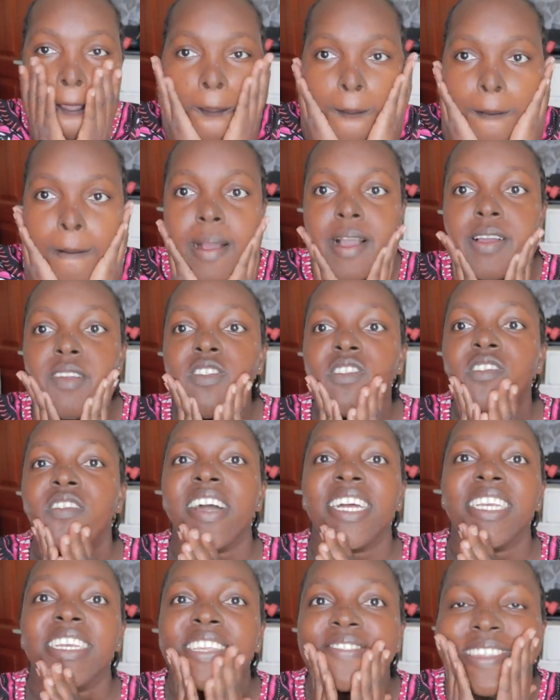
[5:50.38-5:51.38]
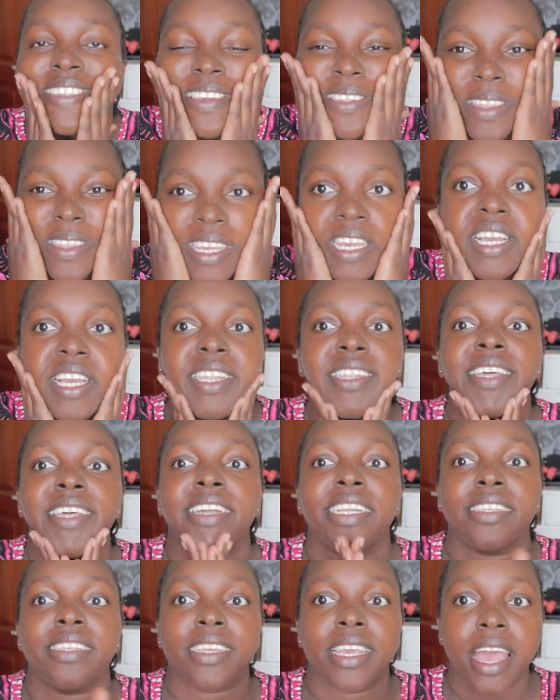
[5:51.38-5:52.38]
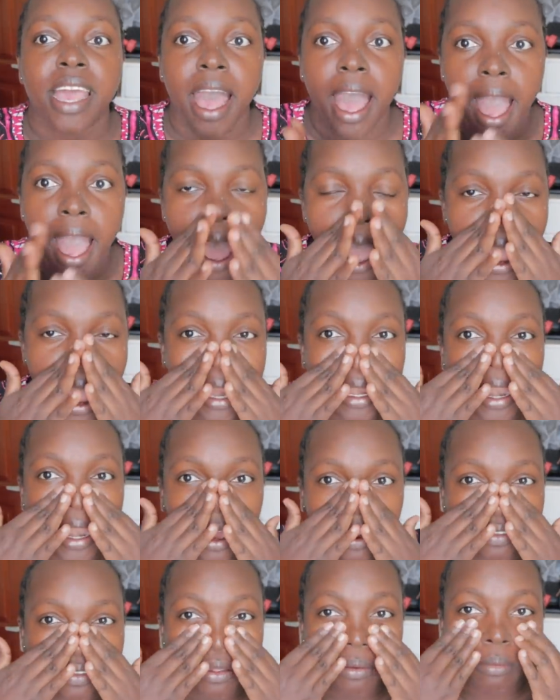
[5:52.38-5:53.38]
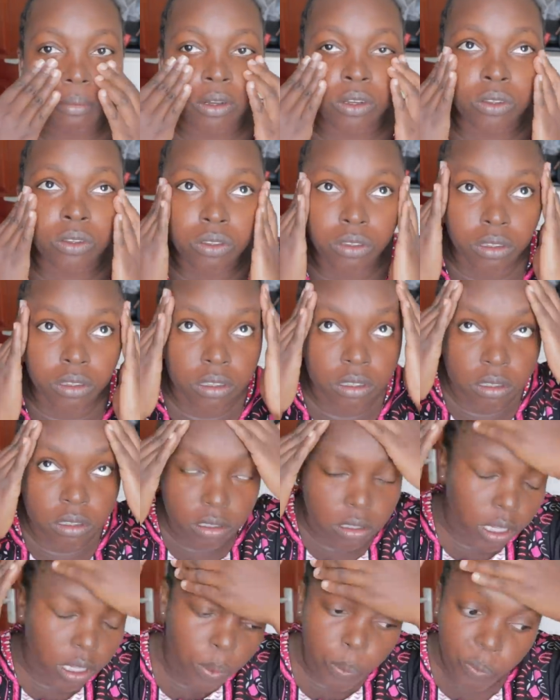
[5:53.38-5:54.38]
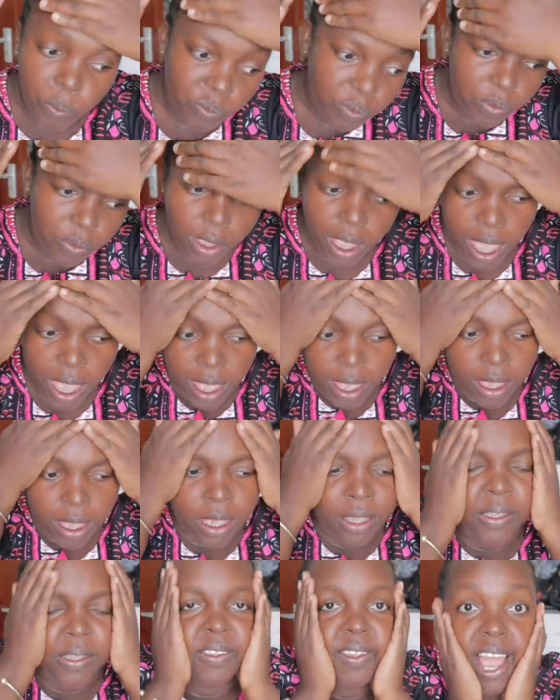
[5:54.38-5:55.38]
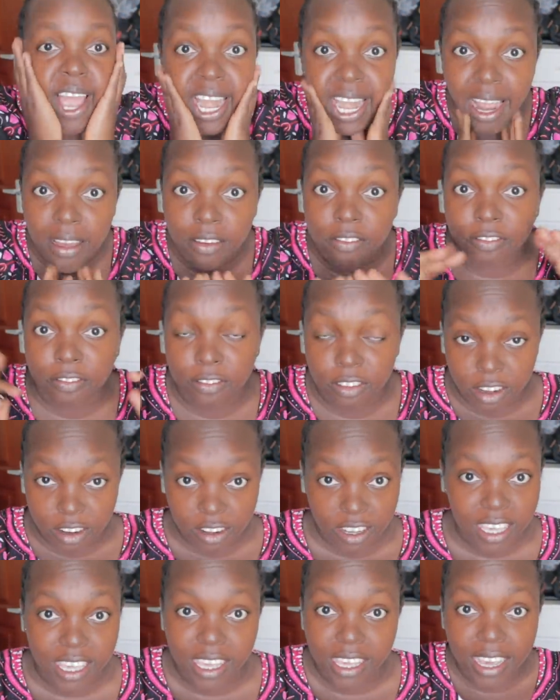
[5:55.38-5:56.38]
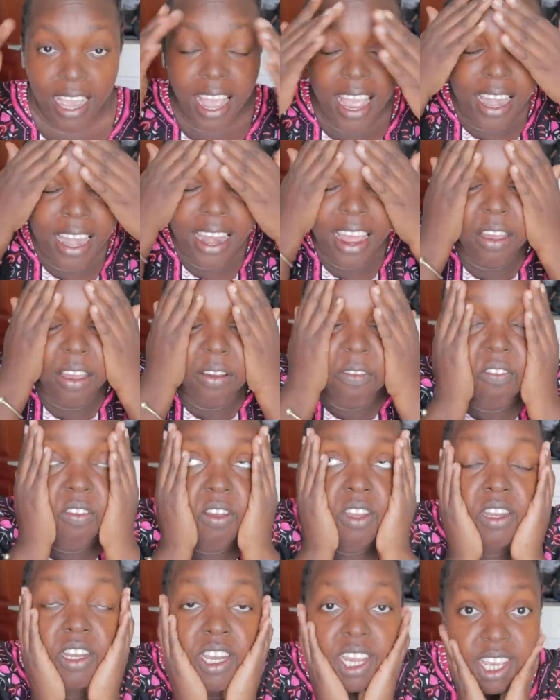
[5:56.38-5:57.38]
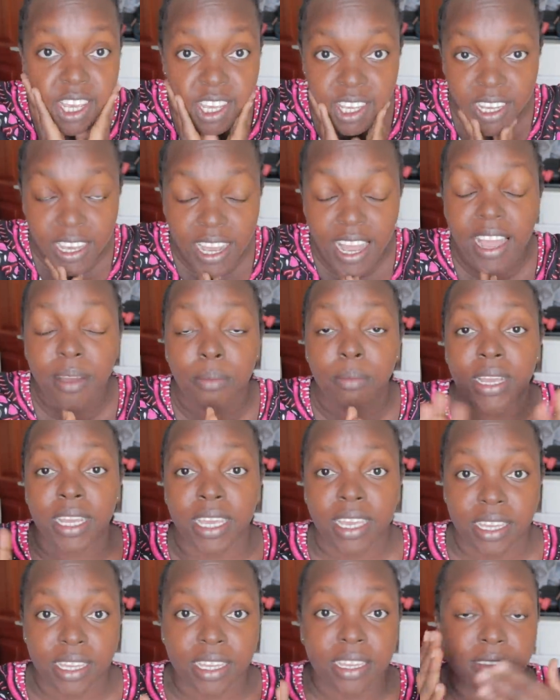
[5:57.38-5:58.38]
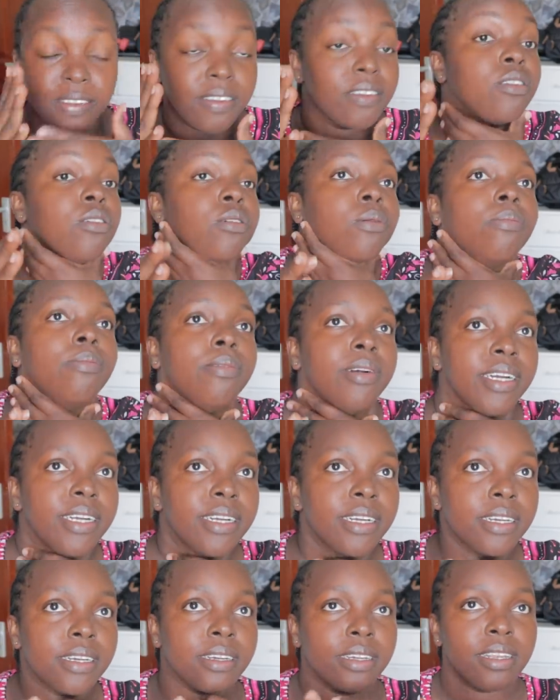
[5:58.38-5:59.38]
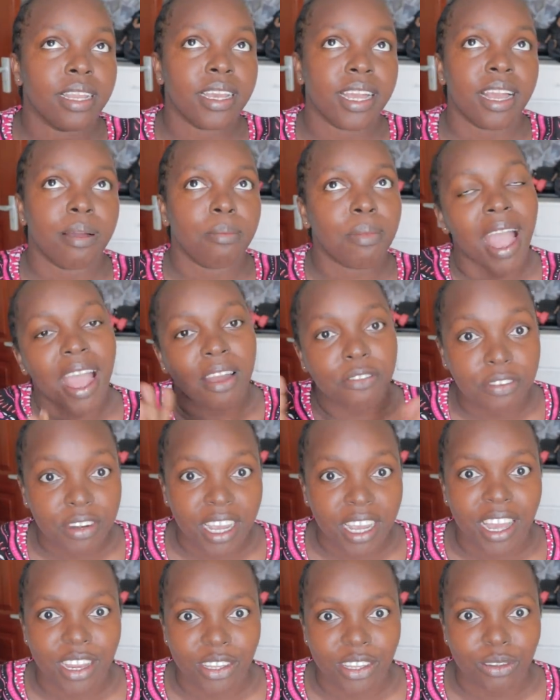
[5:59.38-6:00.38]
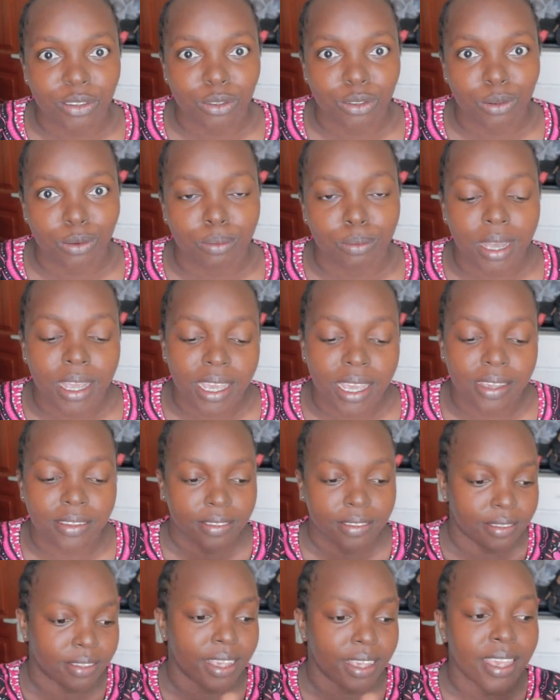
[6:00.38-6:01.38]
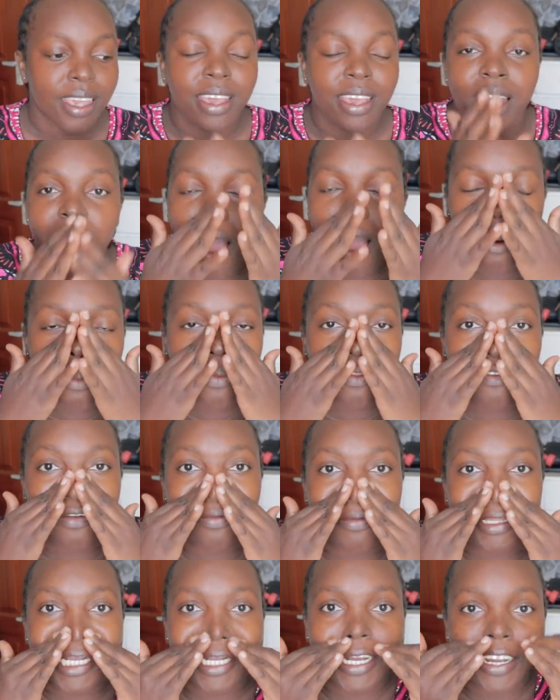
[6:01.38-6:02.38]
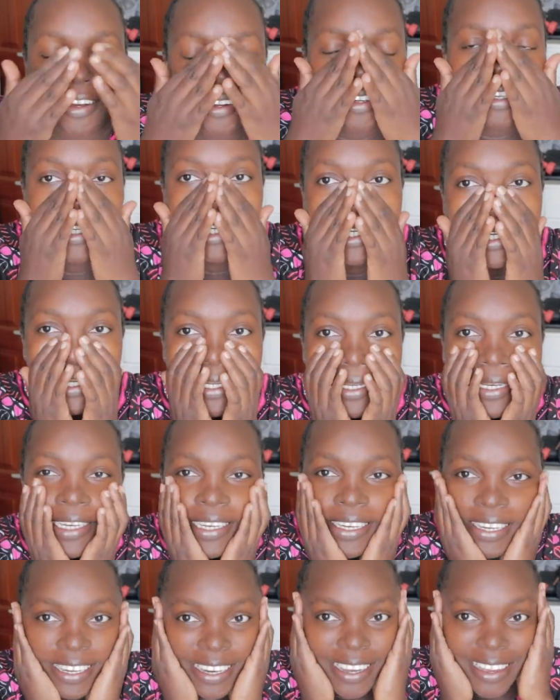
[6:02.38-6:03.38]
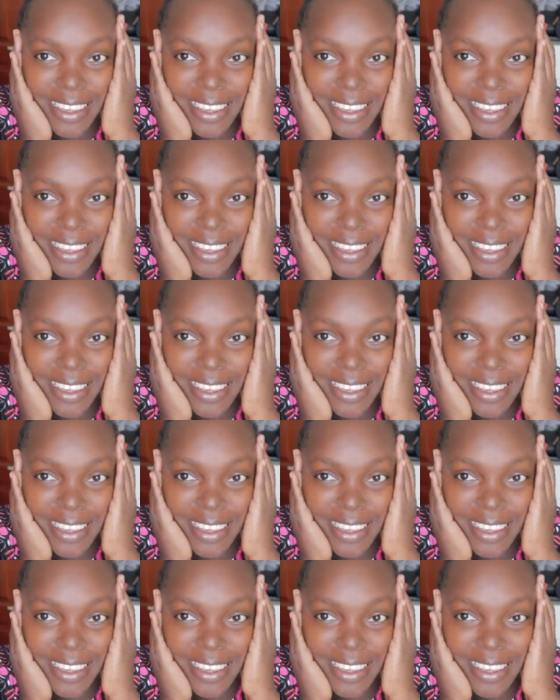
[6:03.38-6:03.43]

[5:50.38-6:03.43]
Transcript: Mm, so what is the thing that I love the most? So I love vlogging. I love, like, I'm a Kenyan YouTuber, like I'm African YouTuber. Yes, I'm from the continent.